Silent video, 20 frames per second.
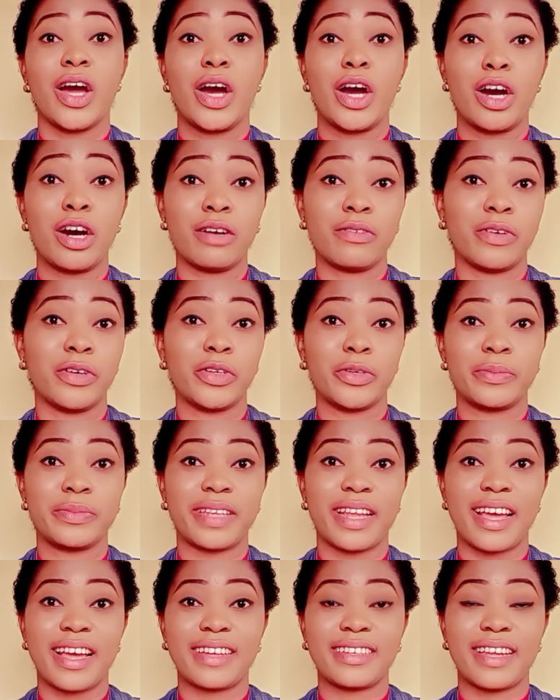Owolum
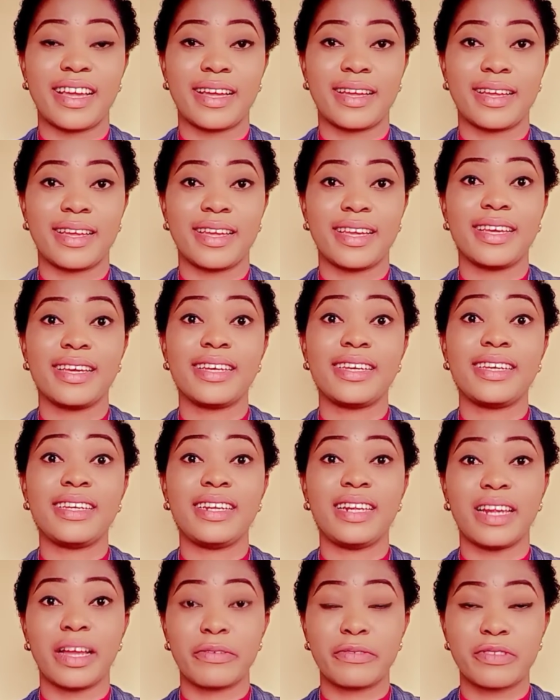nanya. He
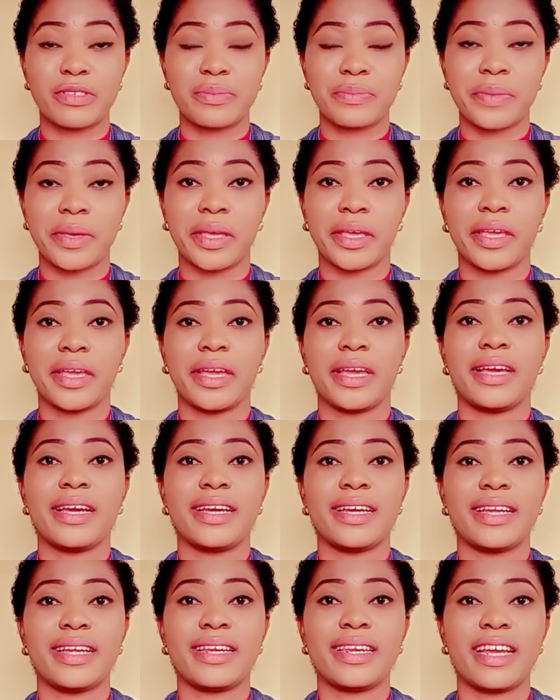loves me.
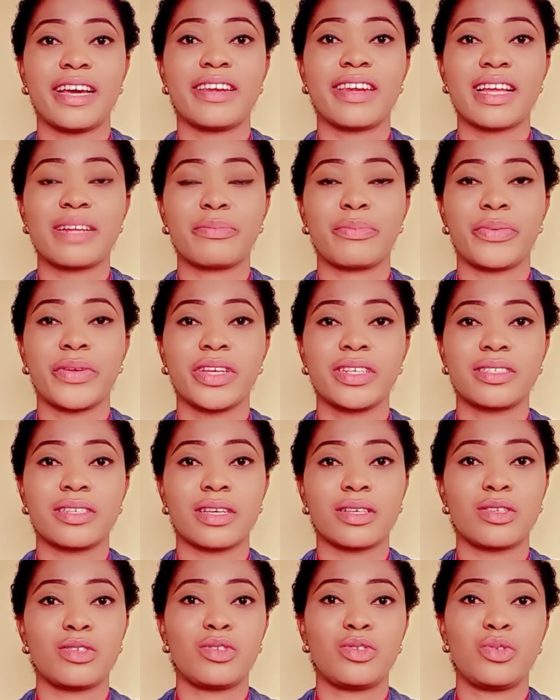Now that brings
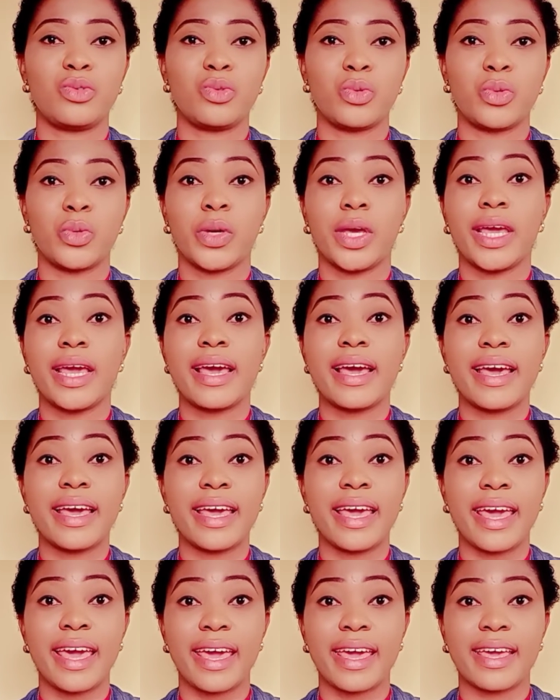us to
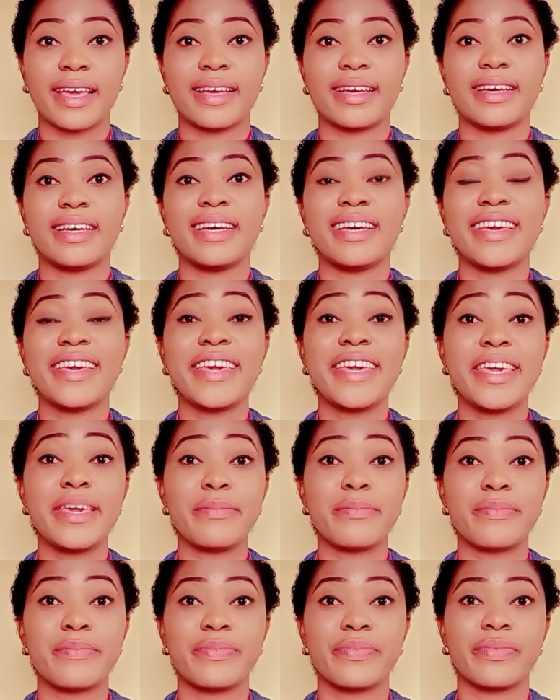her,
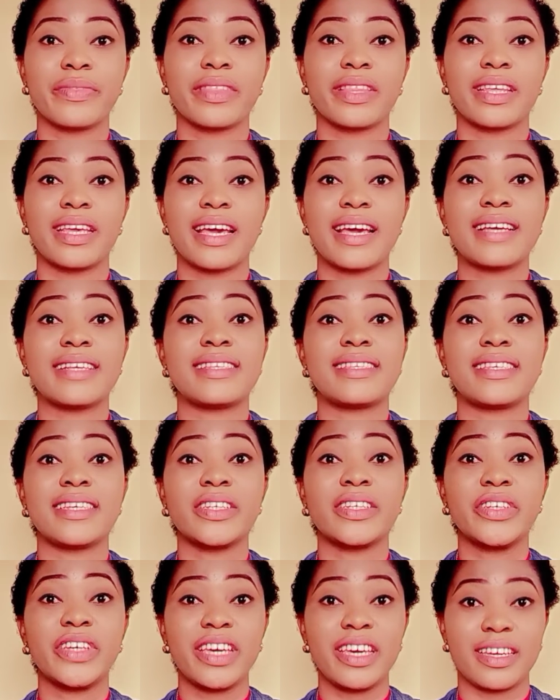him, and
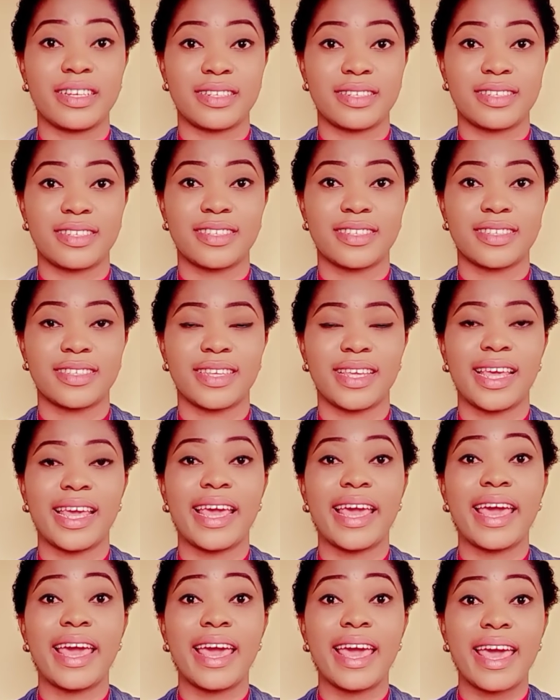still it.
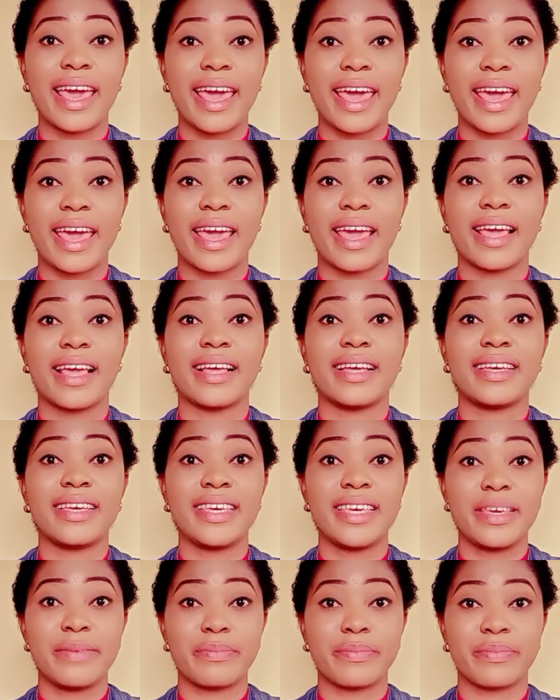Her,
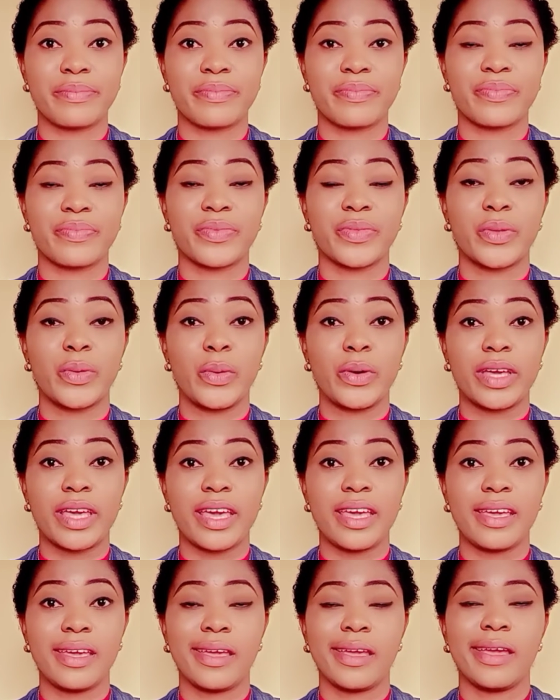him.
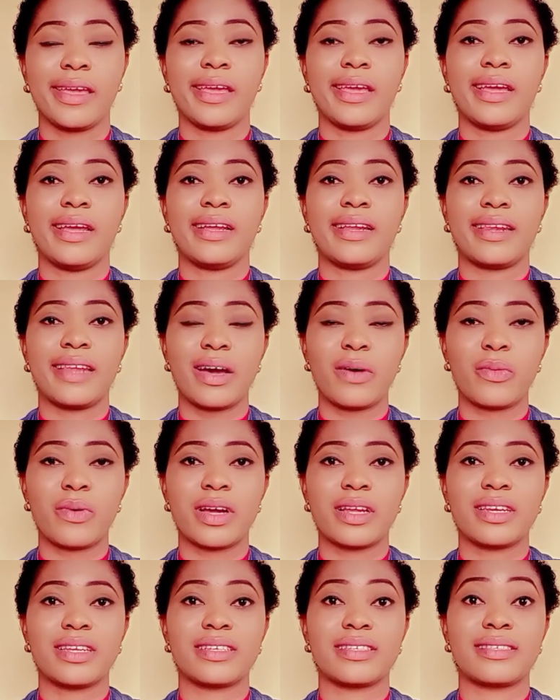Okay? That one
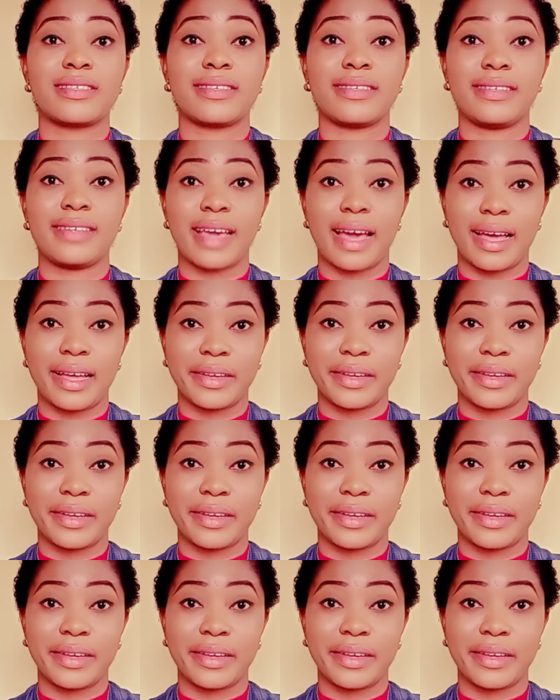is ya.